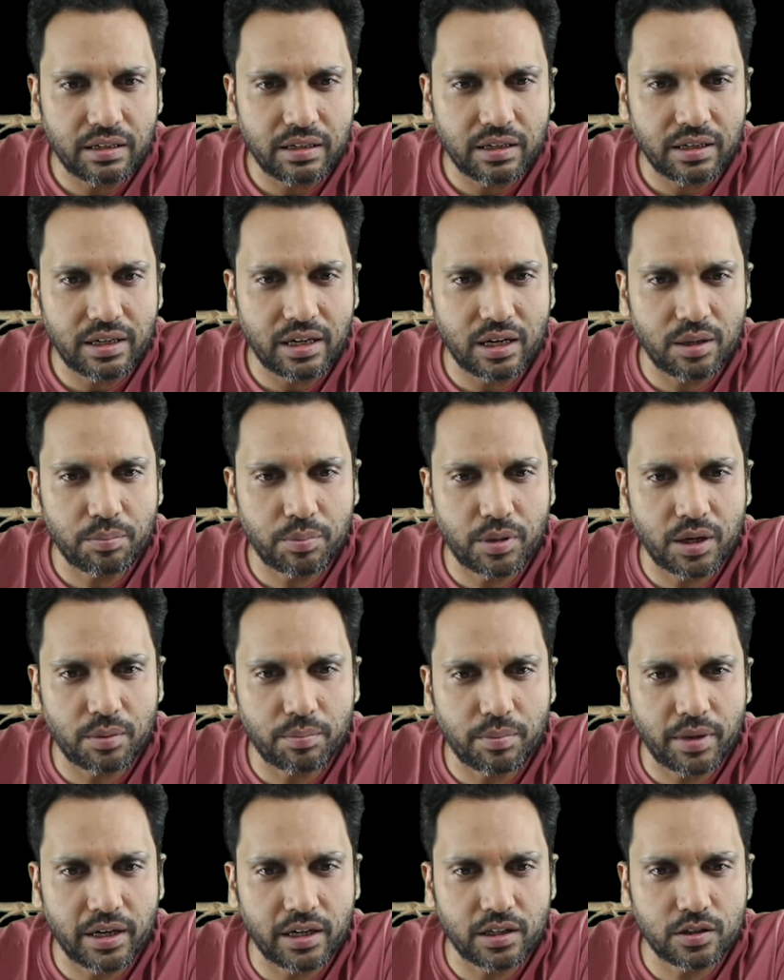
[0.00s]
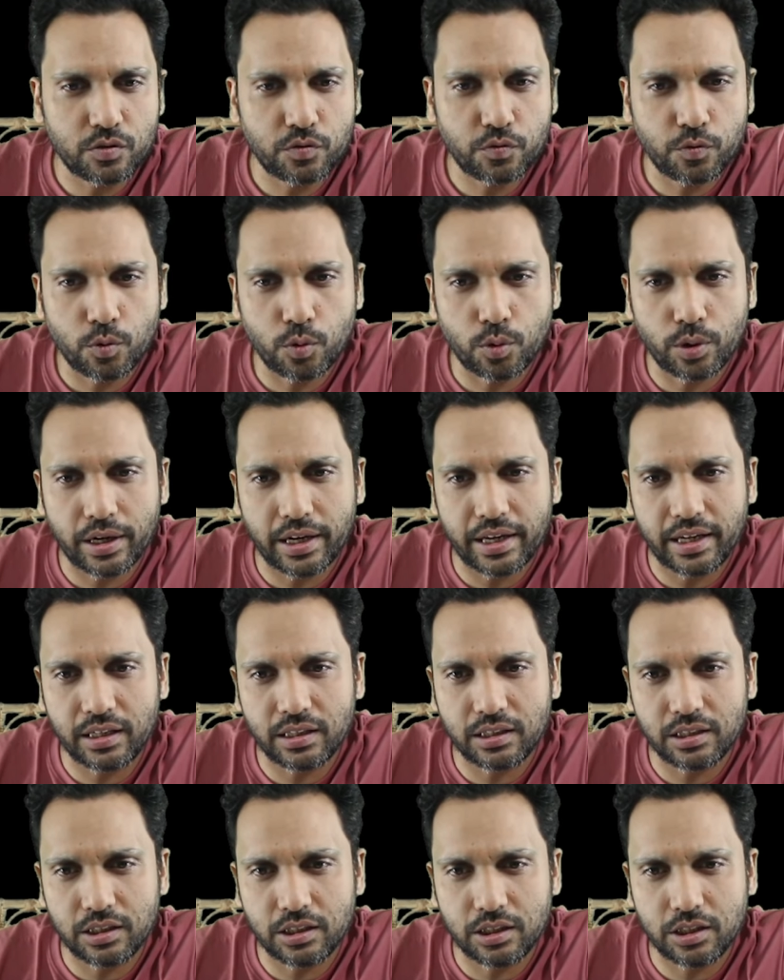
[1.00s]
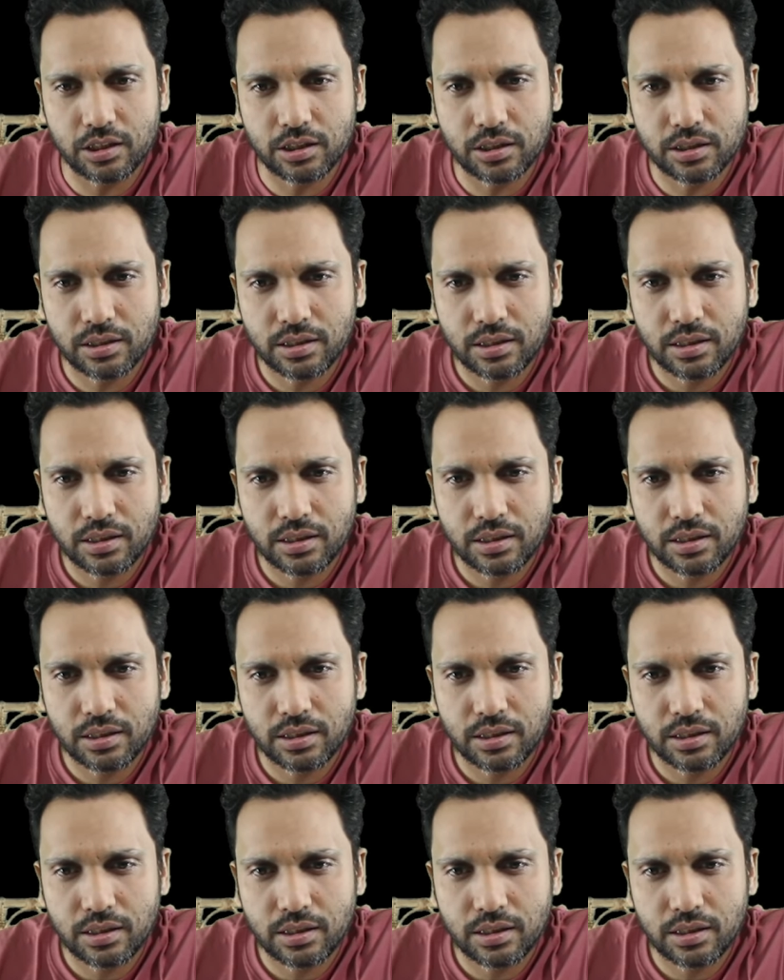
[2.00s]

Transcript: a 10 power minus 4 range.